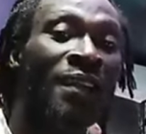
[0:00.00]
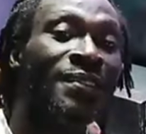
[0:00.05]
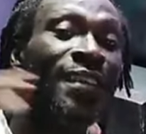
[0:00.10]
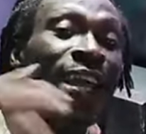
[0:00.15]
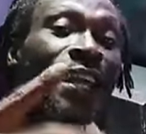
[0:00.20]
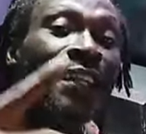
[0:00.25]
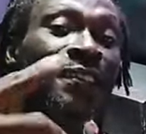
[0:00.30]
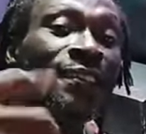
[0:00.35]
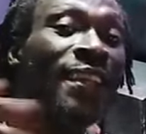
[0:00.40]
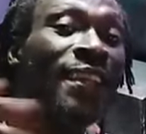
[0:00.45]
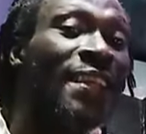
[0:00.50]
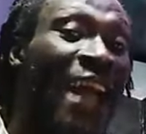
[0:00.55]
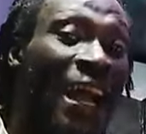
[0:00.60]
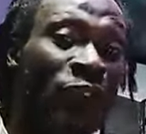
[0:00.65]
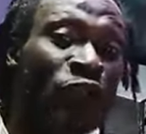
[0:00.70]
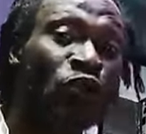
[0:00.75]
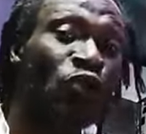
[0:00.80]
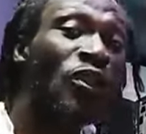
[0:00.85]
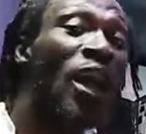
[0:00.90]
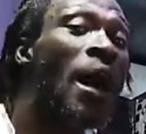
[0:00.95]
Take to
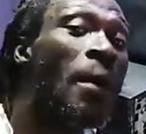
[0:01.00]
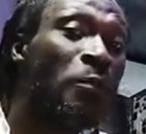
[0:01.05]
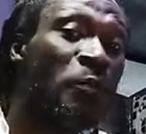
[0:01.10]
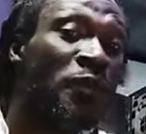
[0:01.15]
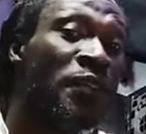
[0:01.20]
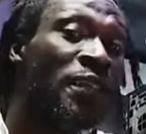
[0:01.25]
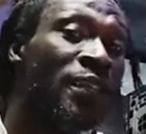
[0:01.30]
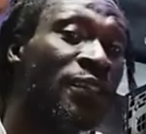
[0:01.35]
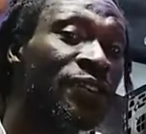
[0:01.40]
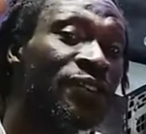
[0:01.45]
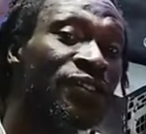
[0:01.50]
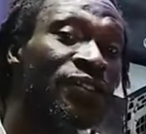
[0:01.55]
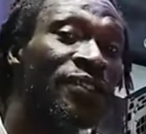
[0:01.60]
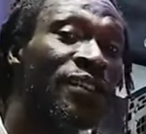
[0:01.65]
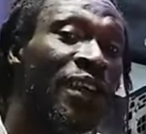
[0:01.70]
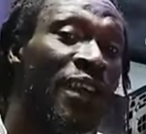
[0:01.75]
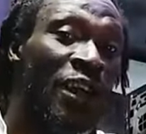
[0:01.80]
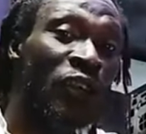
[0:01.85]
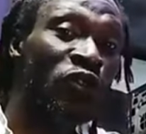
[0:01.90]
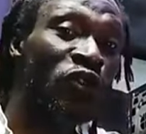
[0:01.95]
that snapping it.
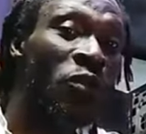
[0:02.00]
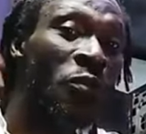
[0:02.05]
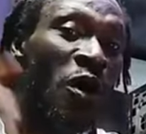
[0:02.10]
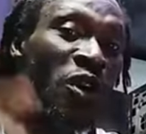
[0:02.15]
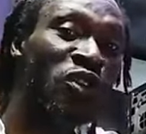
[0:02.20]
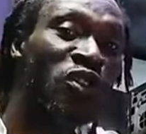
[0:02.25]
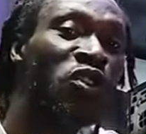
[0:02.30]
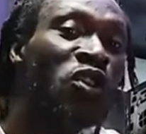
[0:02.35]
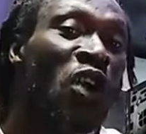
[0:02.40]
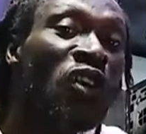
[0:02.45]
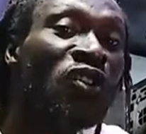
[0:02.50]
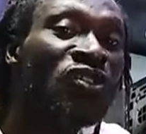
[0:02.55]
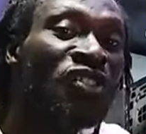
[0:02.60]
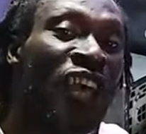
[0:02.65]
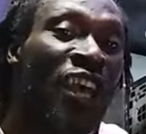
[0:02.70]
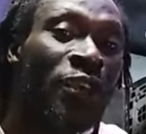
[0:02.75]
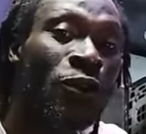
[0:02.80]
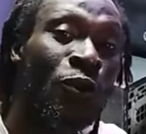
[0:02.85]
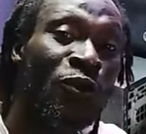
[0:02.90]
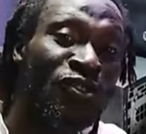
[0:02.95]
So must not
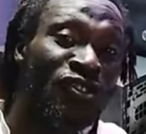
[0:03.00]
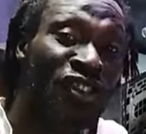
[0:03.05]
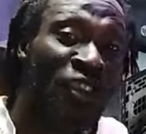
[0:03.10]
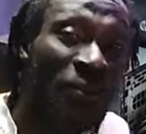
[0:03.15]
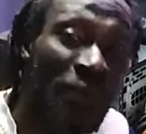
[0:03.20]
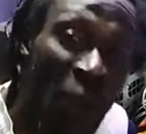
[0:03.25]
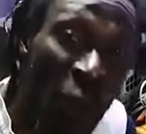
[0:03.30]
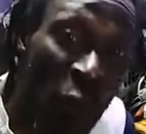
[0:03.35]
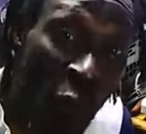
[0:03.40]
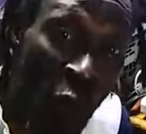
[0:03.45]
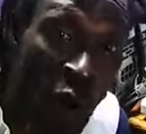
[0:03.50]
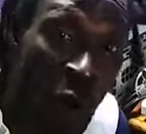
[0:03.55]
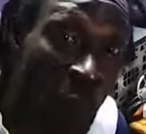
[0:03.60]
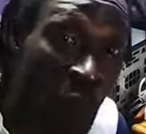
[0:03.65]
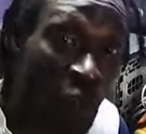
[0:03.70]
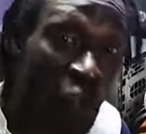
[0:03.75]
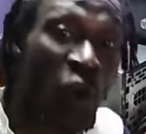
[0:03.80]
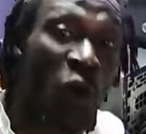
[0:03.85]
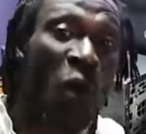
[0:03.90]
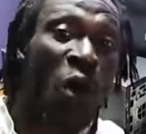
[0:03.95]
say you team the work, but
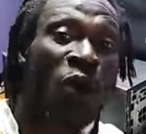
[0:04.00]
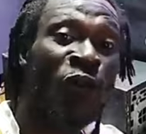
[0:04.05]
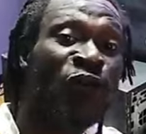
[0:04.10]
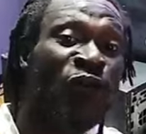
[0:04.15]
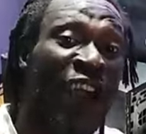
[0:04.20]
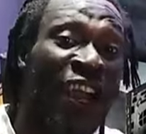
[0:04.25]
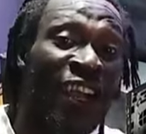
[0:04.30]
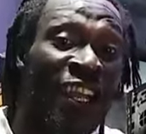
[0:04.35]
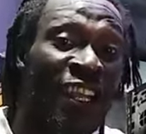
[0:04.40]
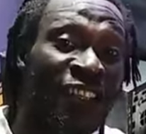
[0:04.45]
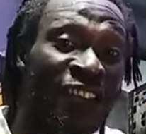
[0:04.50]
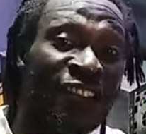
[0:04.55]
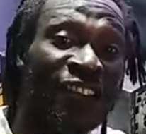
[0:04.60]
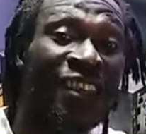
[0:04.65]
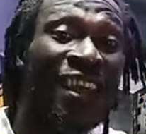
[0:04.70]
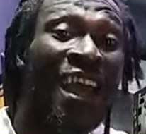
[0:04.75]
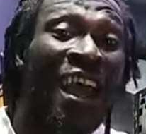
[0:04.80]
no work find it.